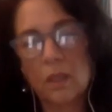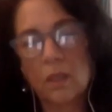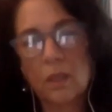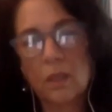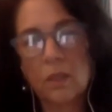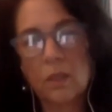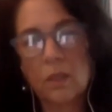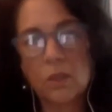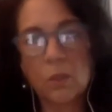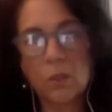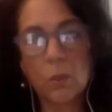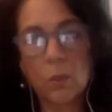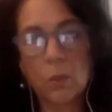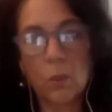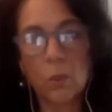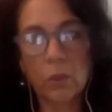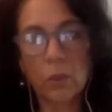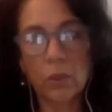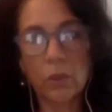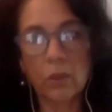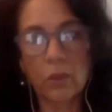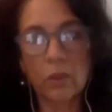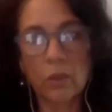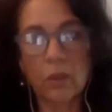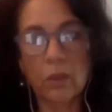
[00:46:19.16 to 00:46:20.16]
to
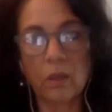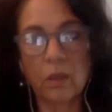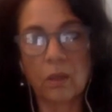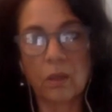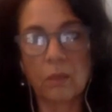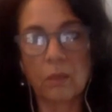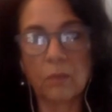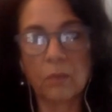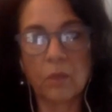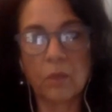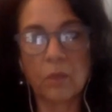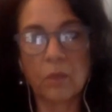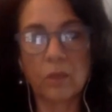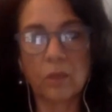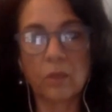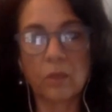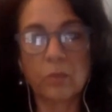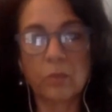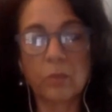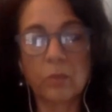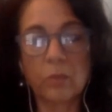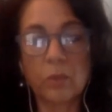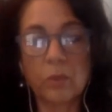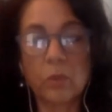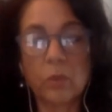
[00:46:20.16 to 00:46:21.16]
work um, on the
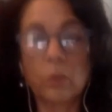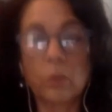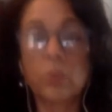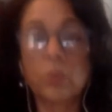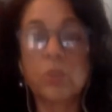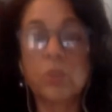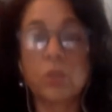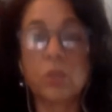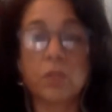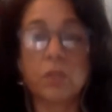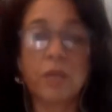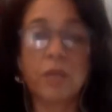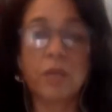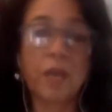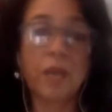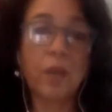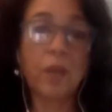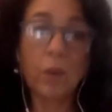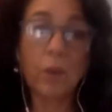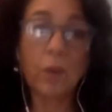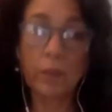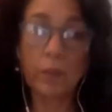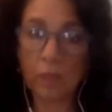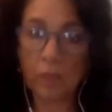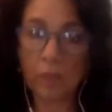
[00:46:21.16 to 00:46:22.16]
computer, which now
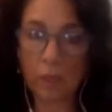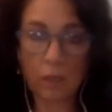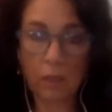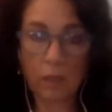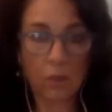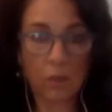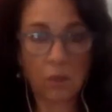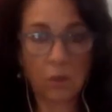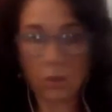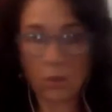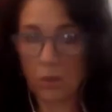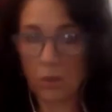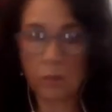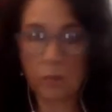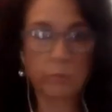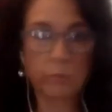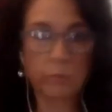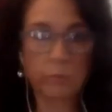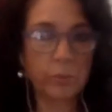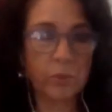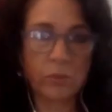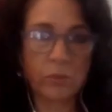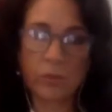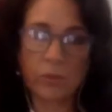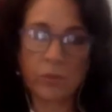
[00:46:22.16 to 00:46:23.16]
I'm like all
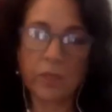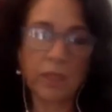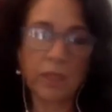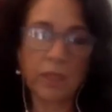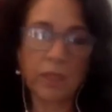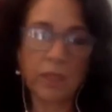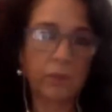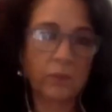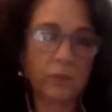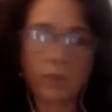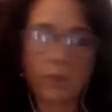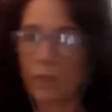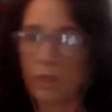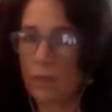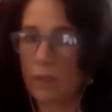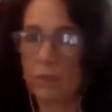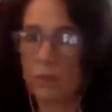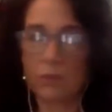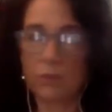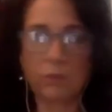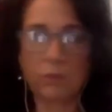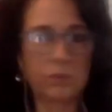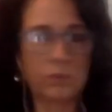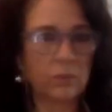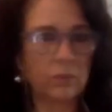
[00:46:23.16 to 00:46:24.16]
computered out. I
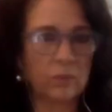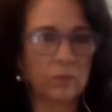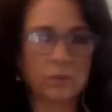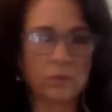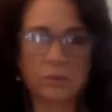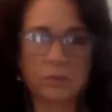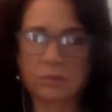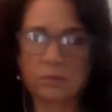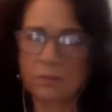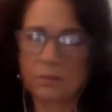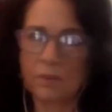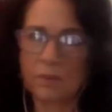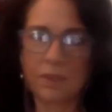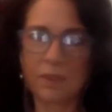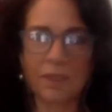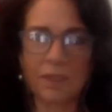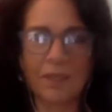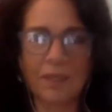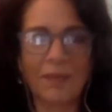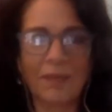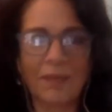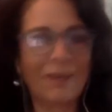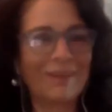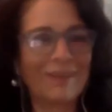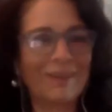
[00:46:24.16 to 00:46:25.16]
don't, I
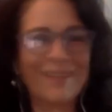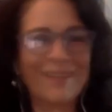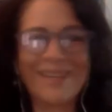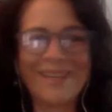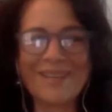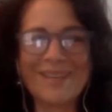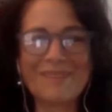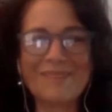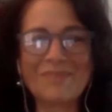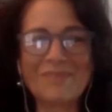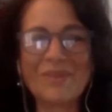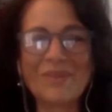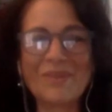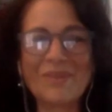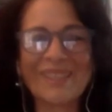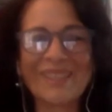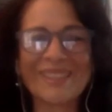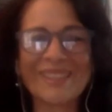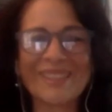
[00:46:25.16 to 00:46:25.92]
can't anymore.